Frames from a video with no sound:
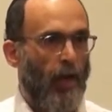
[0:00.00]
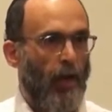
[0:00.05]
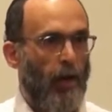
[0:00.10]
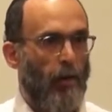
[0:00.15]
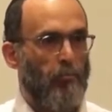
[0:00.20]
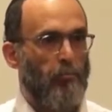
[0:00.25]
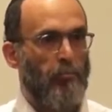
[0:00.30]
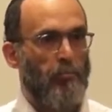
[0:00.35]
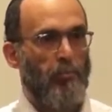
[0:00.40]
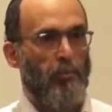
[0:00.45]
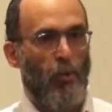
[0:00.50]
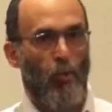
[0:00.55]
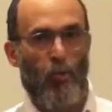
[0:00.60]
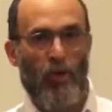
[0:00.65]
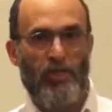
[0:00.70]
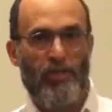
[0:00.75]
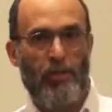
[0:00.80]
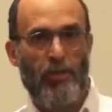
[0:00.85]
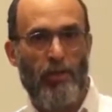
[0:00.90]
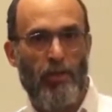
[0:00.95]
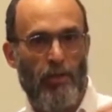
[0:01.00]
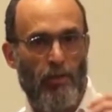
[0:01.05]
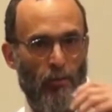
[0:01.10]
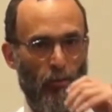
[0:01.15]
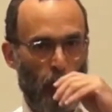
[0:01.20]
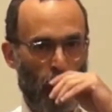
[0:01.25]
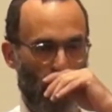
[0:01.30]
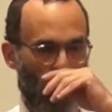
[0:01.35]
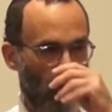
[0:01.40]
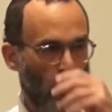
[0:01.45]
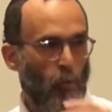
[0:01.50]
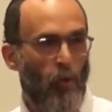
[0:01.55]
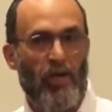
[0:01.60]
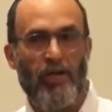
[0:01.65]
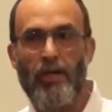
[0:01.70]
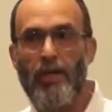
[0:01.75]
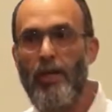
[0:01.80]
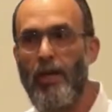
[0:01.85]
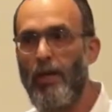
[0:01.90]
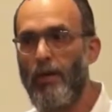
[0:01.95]
At
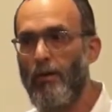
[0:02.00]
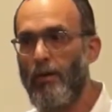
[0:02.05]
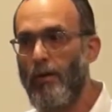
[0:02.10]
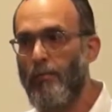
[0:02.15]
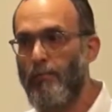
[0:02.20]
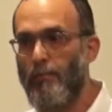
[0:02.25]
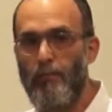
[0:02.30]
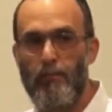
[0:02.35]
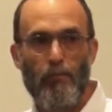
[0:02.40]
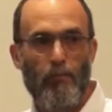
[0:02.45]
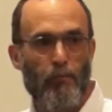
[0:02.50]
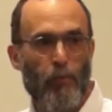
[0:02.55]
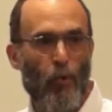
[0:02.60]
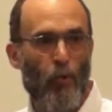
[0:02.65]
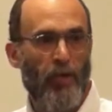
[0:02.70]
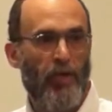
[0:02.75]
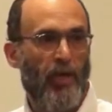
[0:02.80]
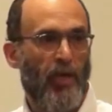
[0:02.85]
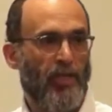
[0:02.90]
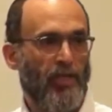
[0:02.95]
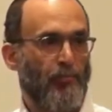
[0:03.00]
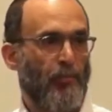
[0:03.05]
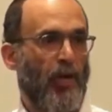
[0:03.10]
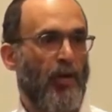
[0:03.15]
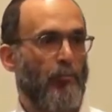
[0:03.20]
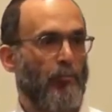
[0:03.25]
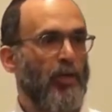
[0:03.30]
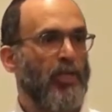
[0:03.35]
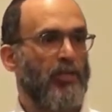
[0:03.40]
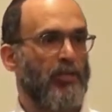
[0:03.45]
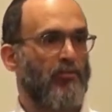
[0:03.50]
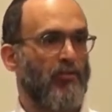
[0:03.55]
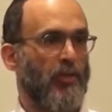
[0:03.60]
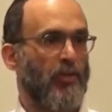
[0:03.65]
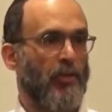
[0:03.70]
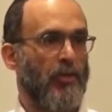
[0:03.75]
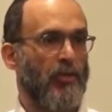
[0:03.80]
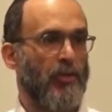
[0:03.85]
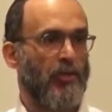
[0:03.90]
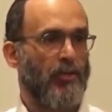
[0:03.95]
what year a boy gets bar
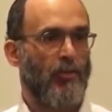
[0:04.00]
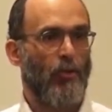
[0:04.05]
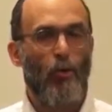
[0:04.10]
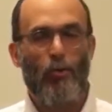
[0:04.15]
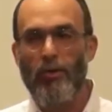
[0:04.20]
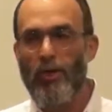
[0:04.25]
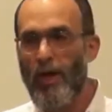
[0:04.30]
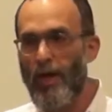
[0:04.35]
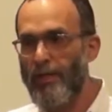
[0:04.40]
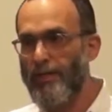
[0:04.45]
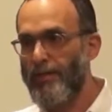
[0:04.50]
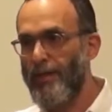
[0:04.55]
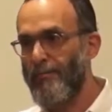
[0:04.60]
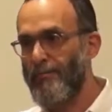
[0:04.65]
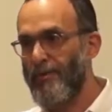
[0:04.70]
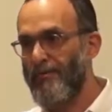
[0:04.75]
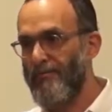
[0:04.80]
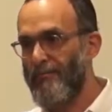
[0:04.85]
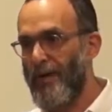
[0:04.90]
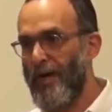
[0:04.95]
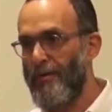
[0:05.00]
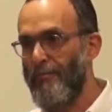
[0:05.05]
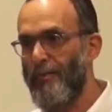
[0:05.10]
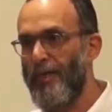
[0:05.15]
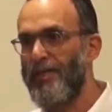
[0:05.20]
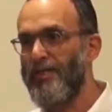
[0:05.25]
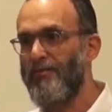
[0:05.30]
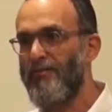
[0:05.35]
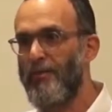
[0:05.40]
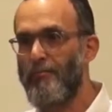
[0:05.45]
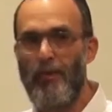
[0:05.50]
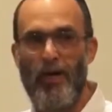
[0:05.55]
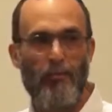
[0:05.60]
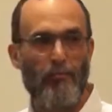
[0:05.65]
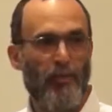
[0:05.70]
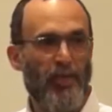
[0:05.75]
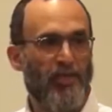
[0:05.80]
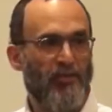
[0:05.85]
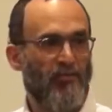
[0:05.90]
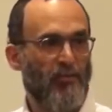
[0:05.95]
mitzvahed? The whole concept of bar
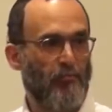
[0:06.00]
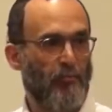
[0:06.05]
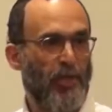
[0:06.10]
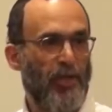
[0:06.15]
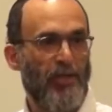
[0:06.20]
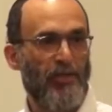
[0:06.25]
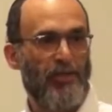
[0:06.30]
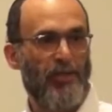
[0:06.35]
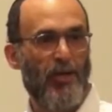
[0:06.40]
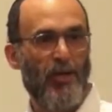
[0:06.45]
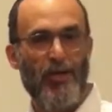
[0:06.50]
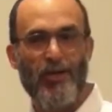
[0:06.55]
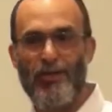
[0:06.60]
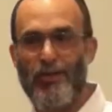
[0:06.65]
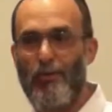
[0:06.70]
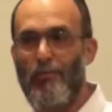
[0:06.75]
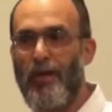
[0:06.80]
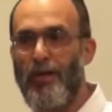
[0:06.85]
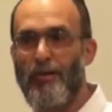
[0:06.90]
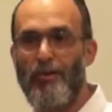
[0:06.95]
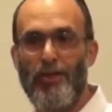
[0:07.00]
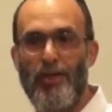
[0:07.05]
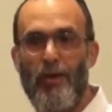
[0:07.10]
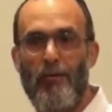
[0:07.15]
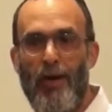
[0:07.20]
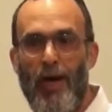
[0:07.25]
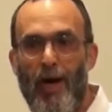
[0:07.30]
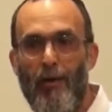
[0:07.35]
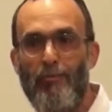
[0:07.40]
mitzvah means somebody who's now